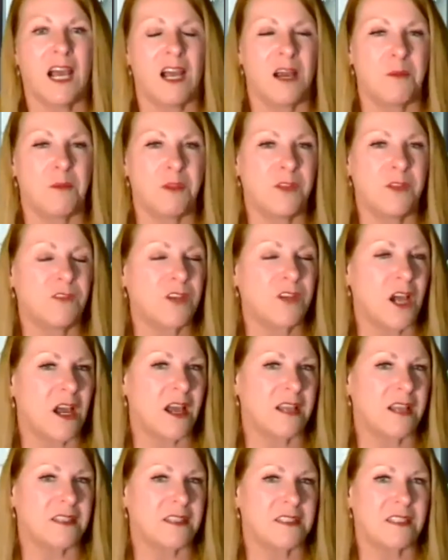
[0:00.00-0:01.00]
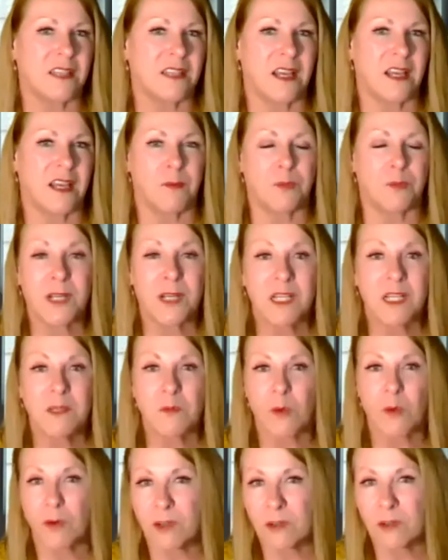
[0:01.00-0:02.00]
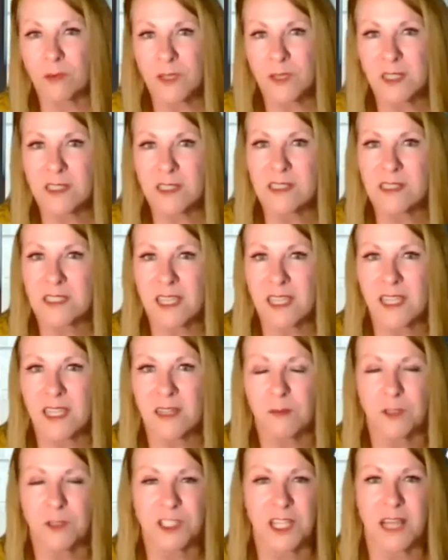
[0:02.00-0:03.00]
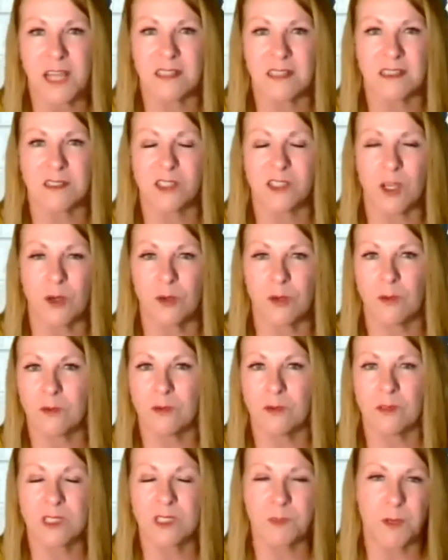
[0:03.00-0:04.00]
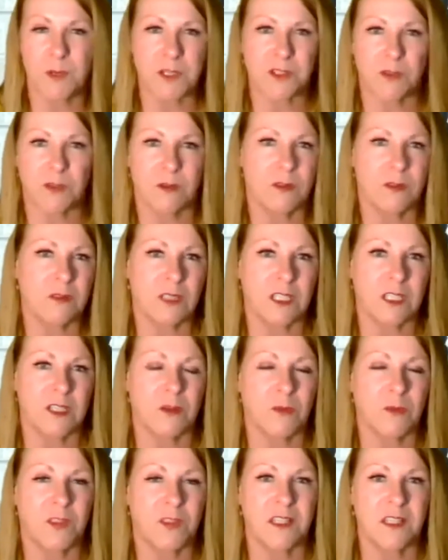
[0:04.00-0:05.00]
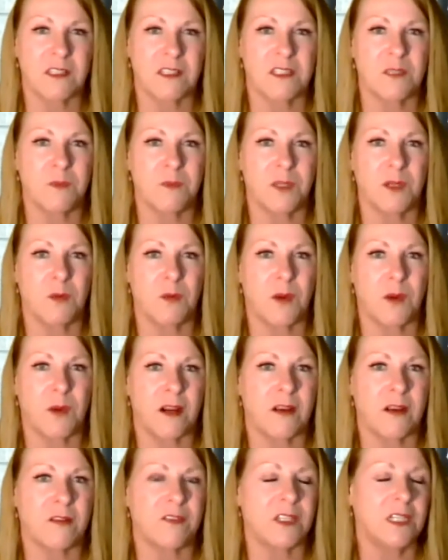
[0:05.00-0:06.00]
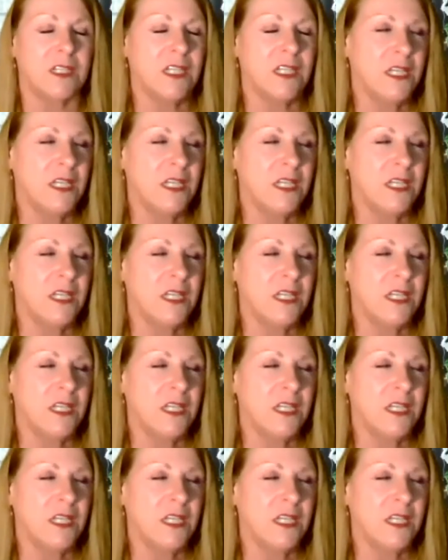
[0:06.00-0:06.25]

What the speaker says: You've got brick and mortar real estate, which has its own special, things to be aware of, and